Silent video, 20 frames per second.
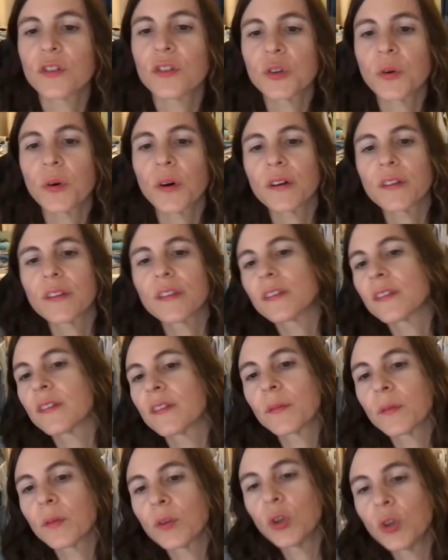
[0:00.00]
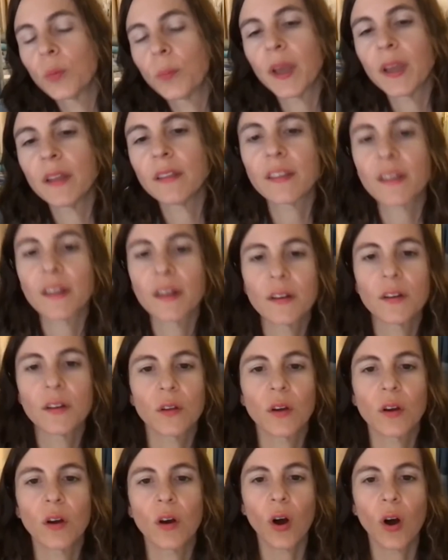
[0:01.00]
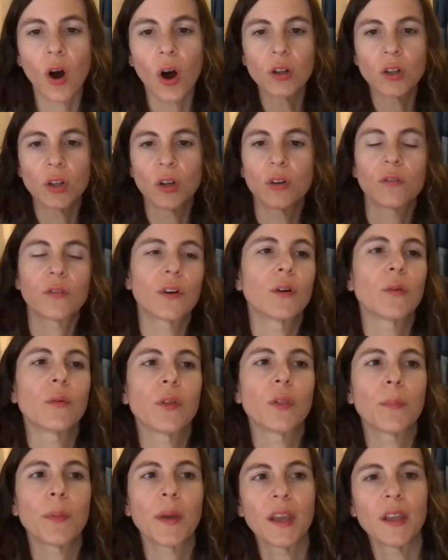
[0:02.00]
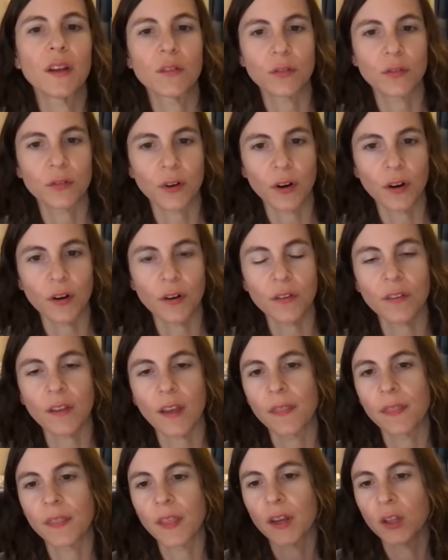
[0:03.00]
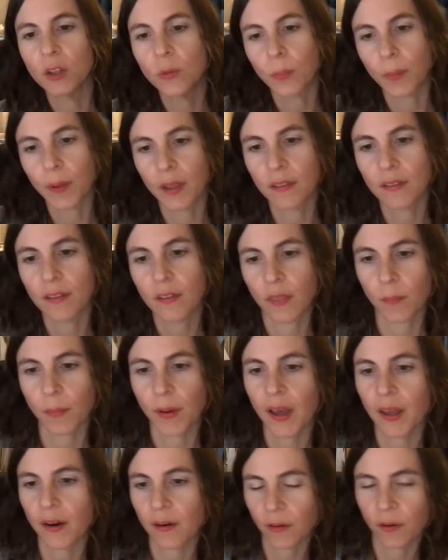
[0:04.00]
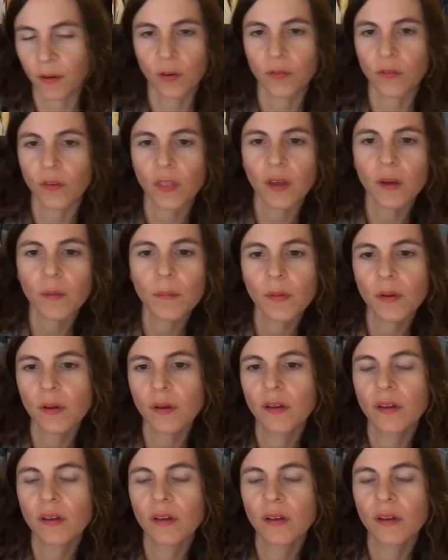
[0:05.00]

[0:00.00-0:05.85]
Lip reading: shorts you painted all over with paint first, and then you painted the pattern over them?